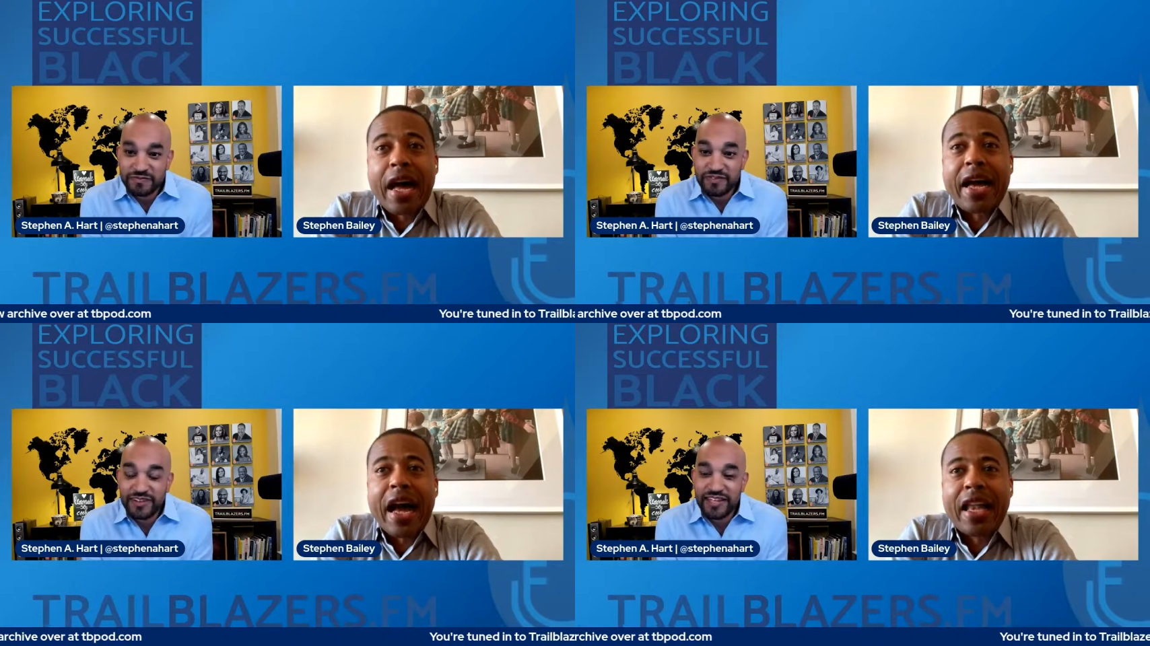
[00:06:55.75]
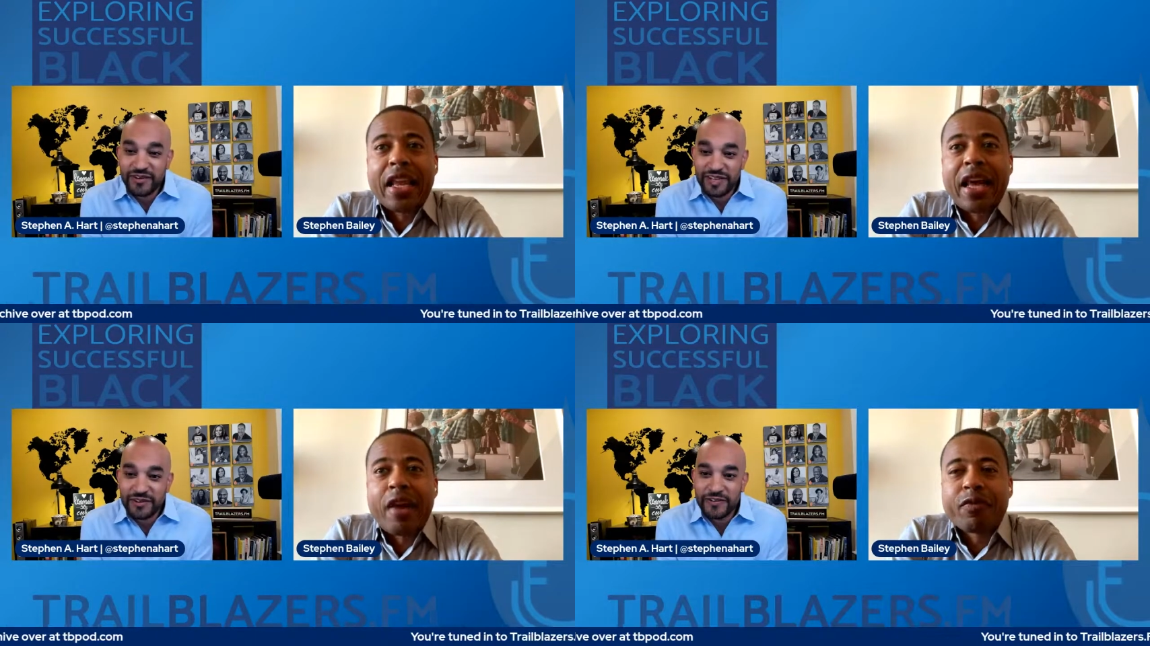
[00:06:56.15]
Speaker 1: I, I wow.
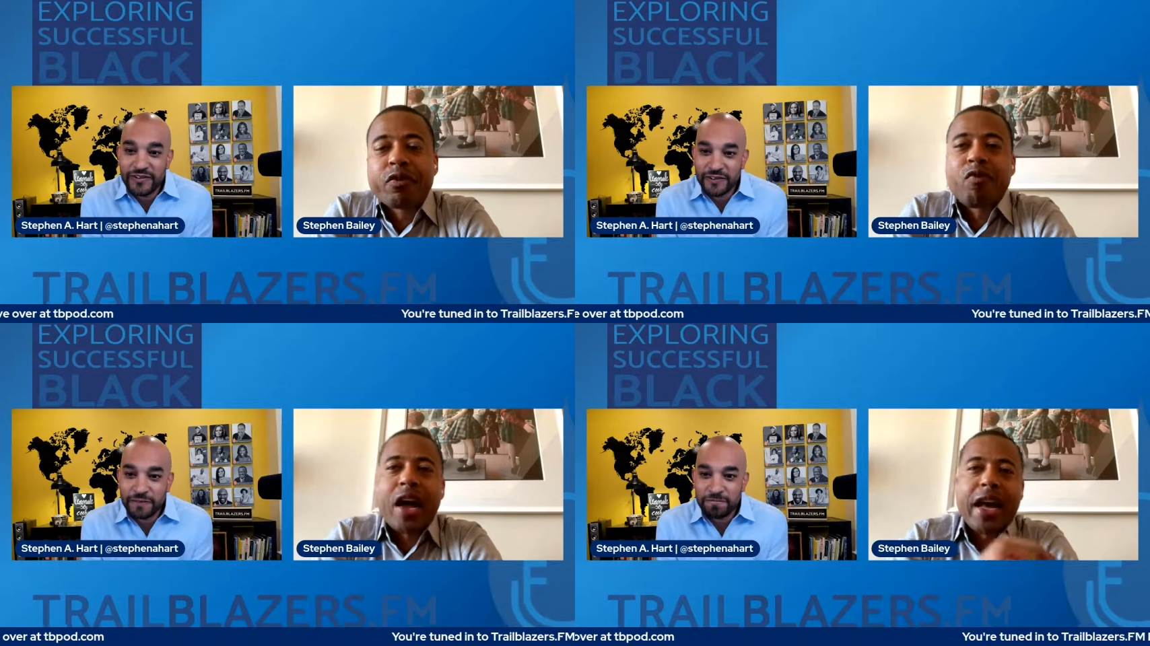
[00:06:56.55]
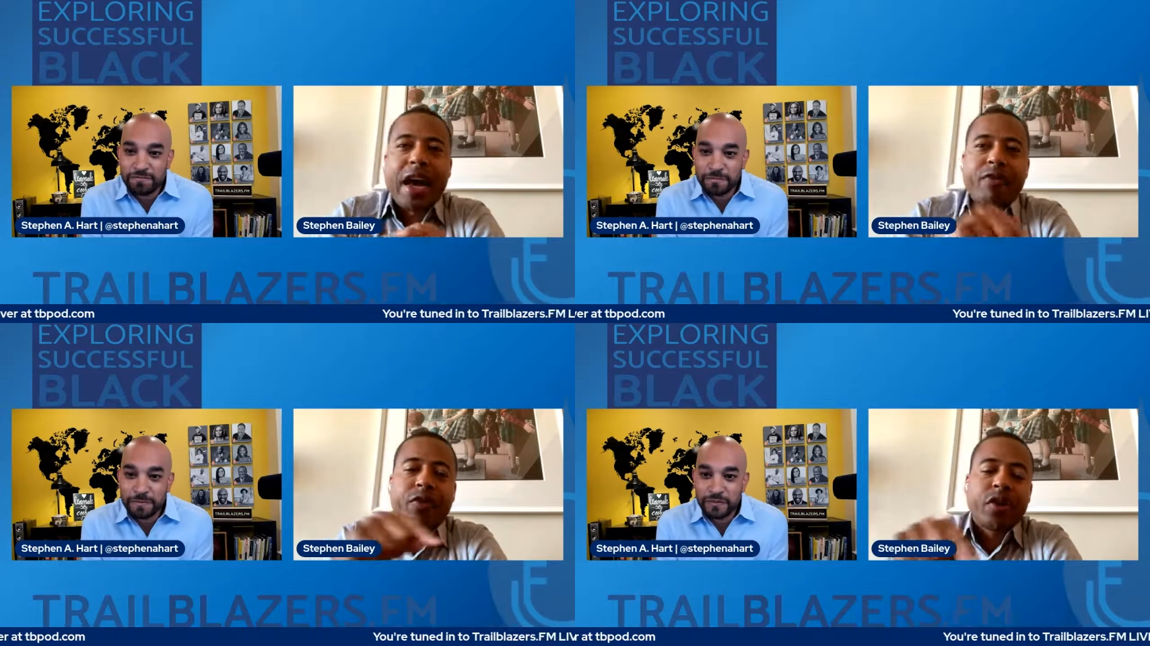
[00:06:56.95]
left right
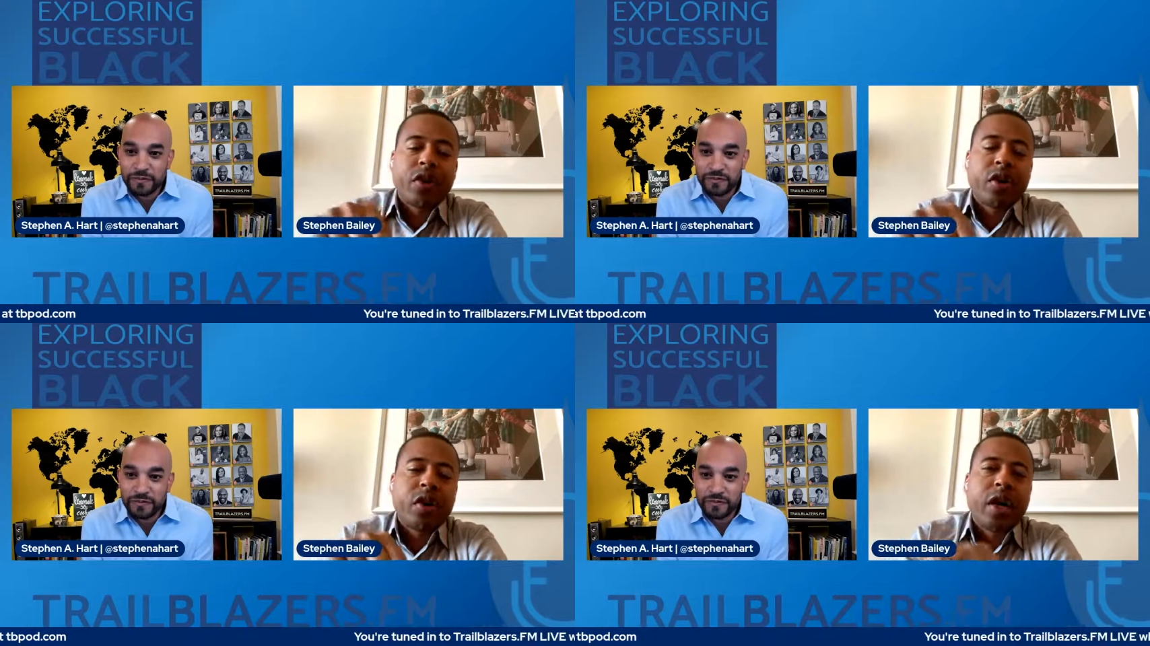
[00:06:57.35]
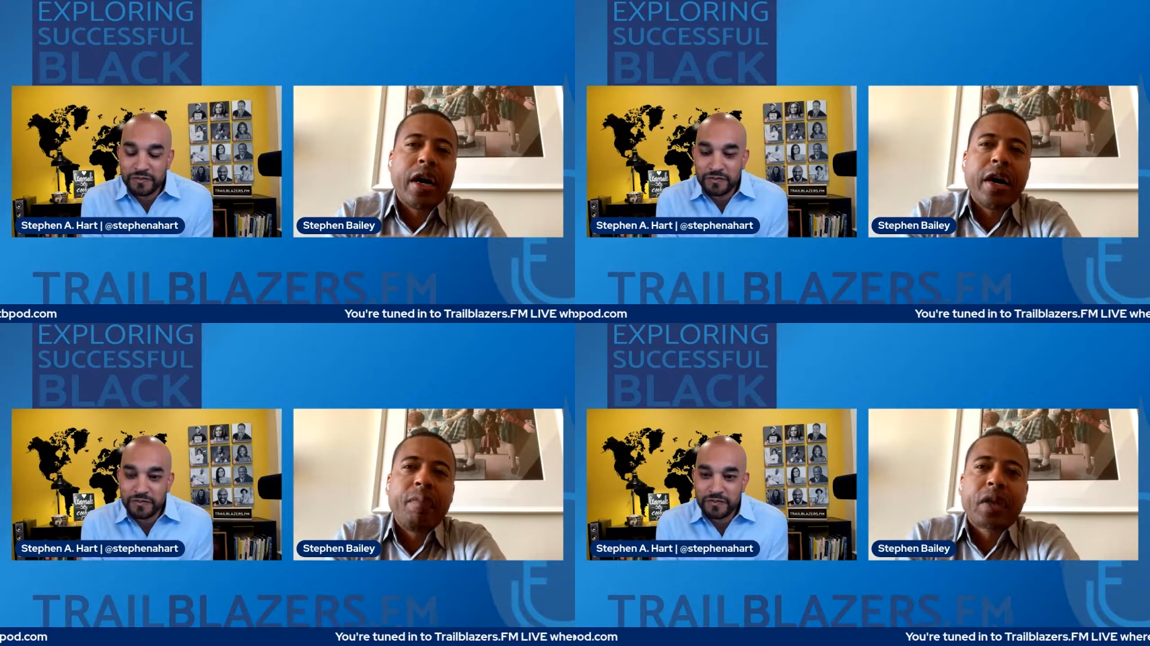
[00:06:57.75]
after
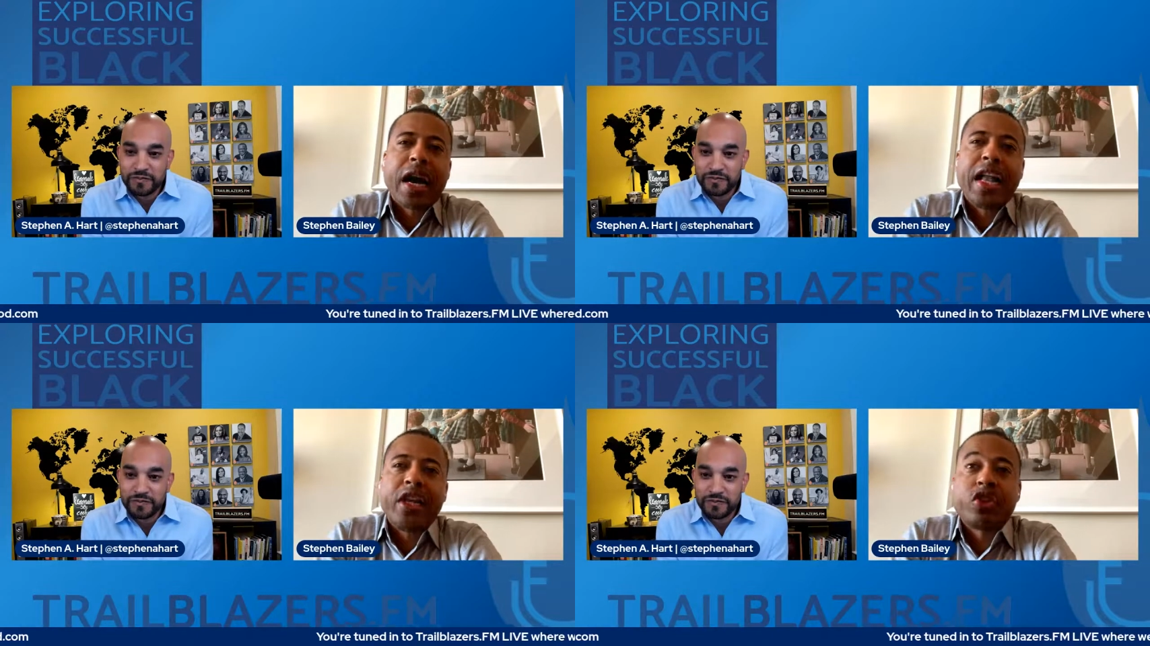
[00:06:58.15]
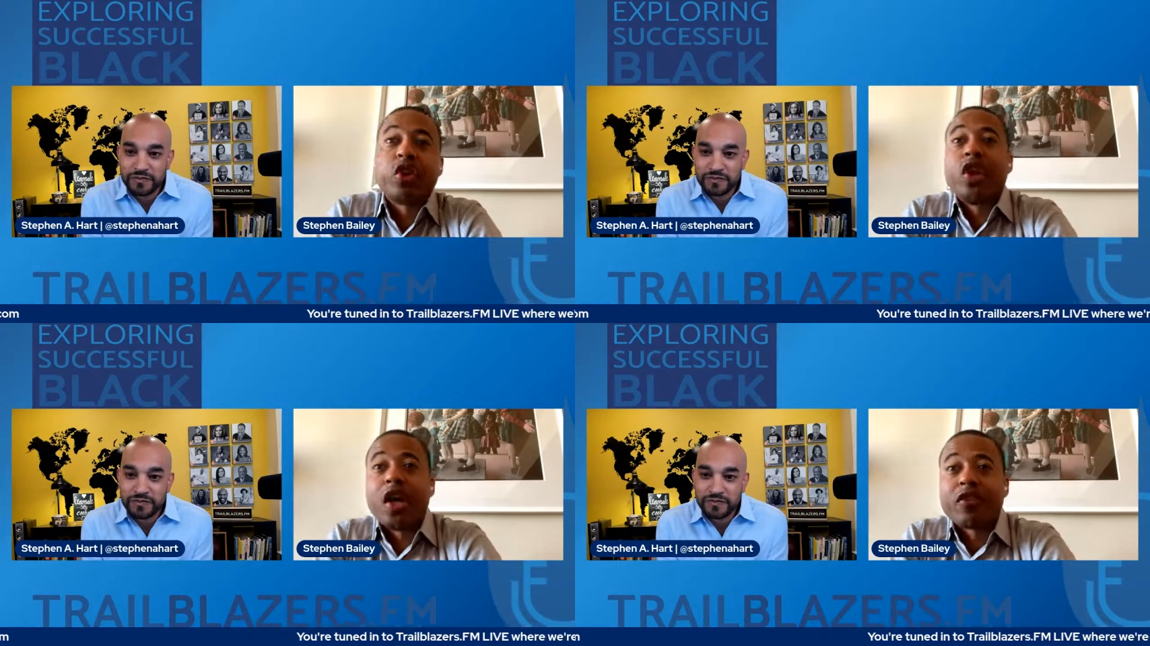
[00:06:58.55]
um, college to
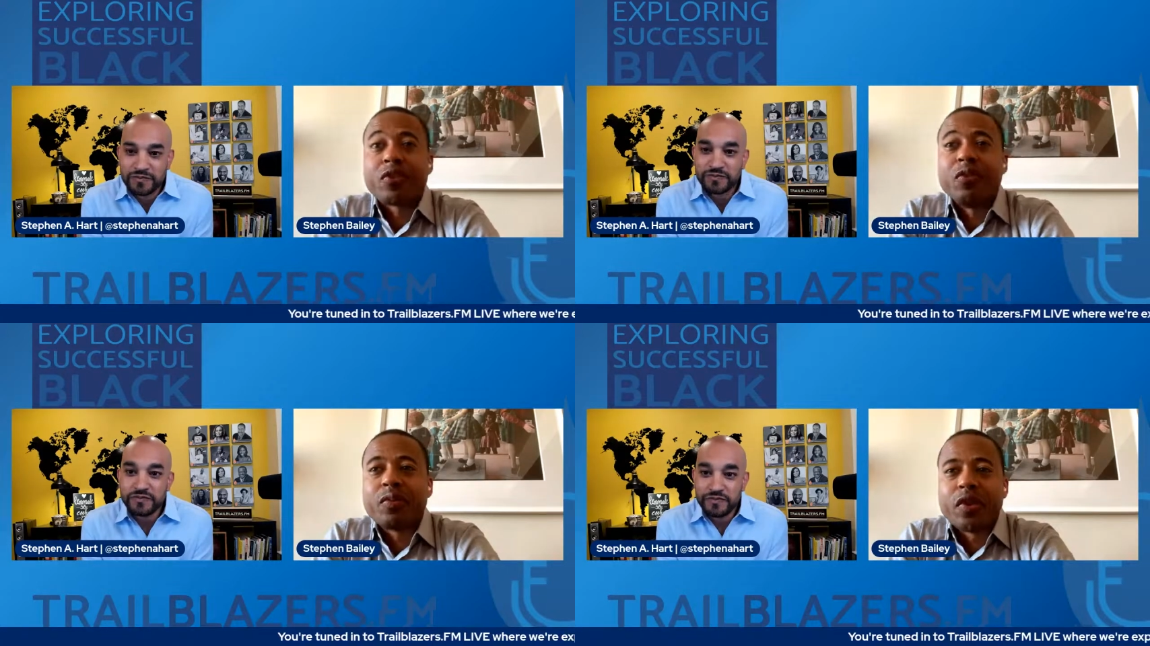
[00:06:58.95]
go to law school.